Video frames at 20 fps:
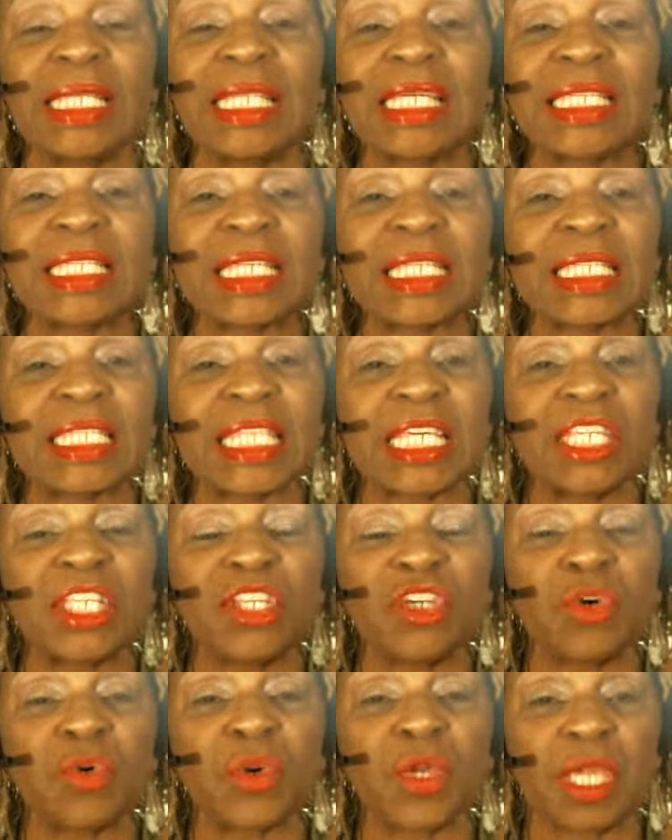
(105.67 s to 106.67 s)
This is the
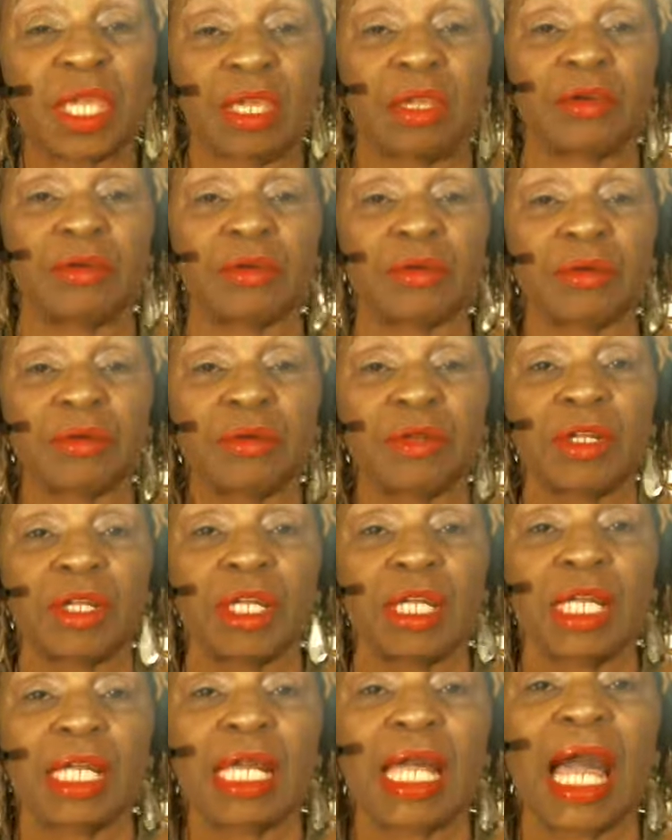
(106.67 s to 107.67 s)
new year.
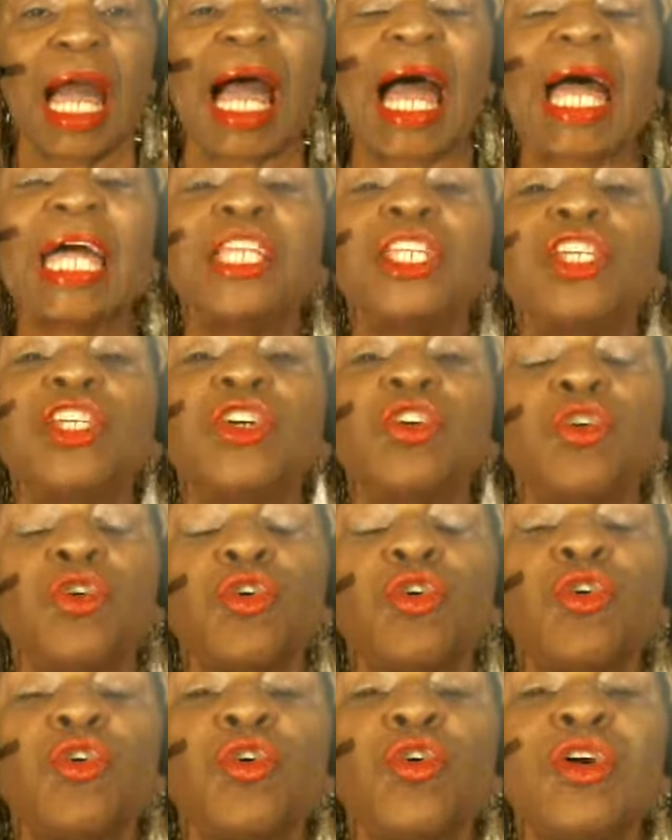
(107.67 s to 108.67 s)
And
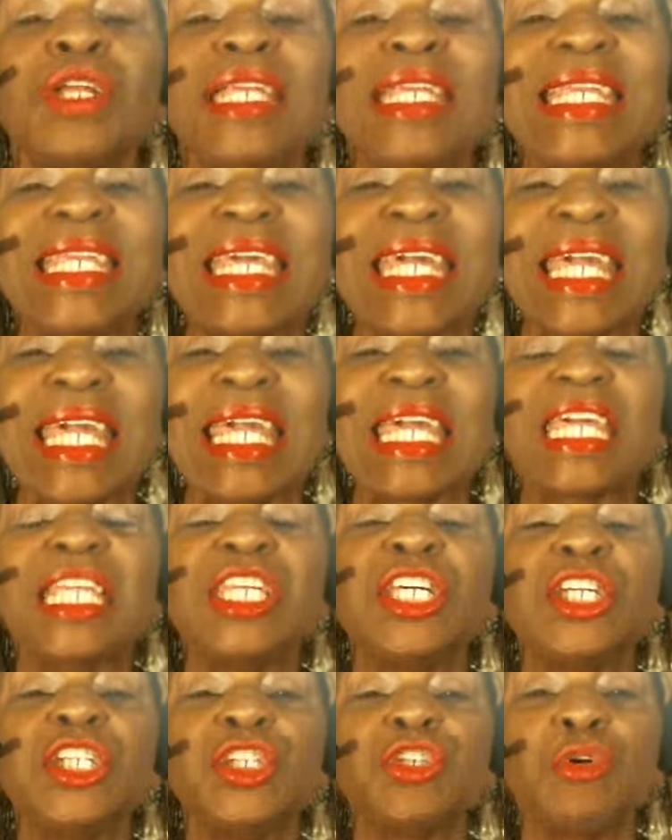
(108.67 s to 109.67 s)
you
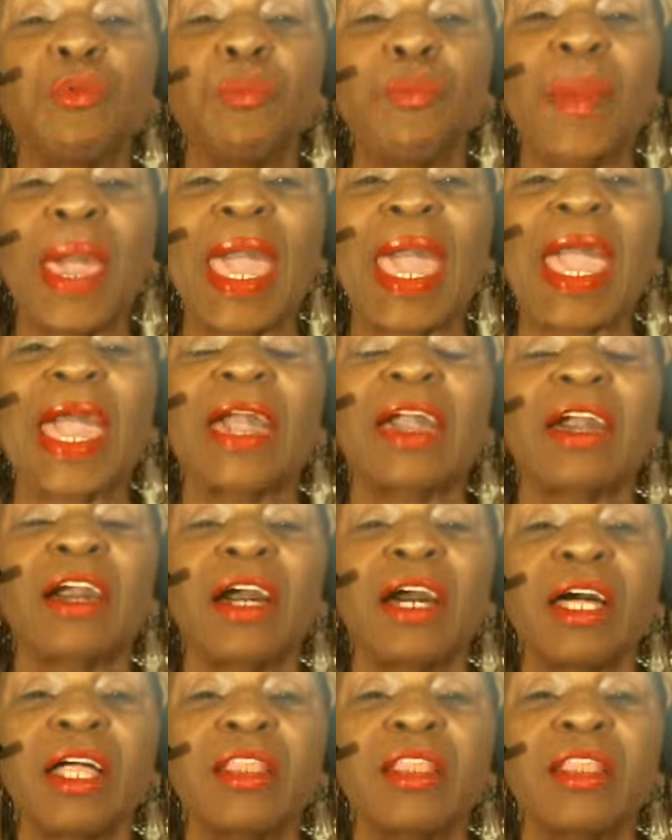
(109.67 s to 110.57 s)
need to make